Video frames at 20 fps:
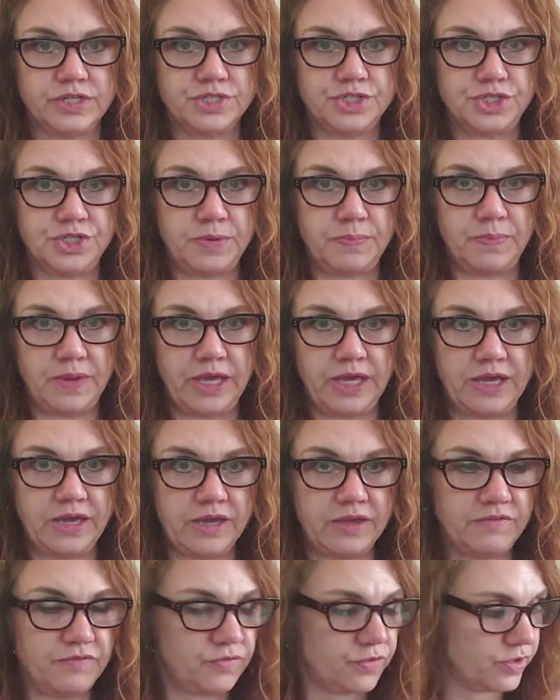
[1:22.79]

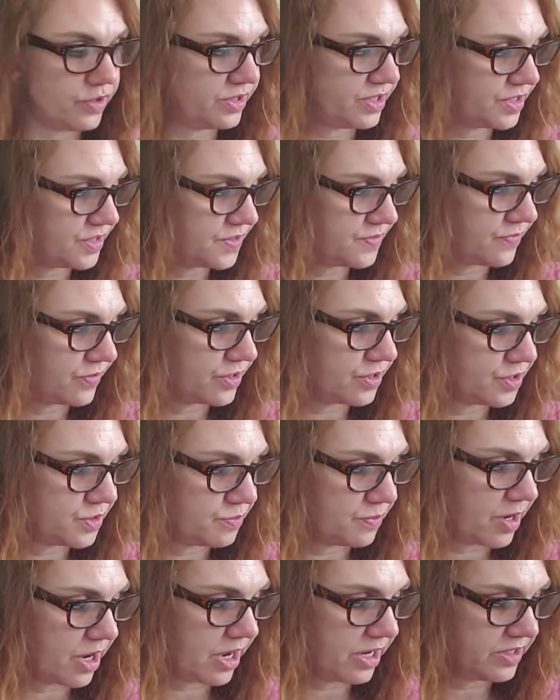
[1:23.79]
shipping for this first
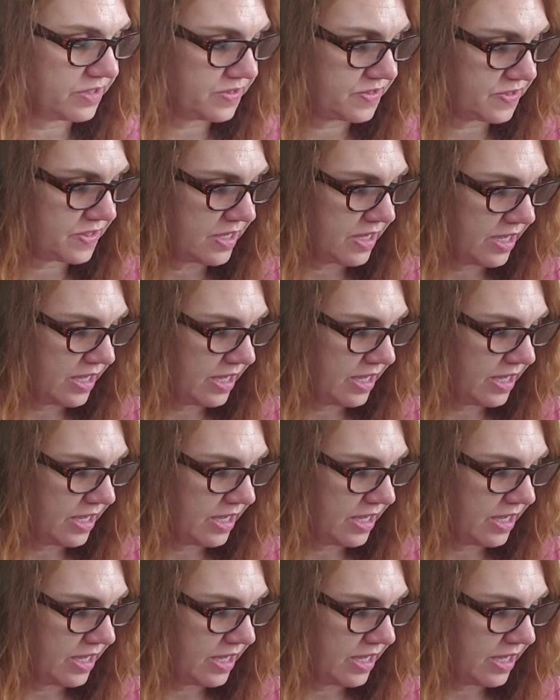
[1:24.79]
box.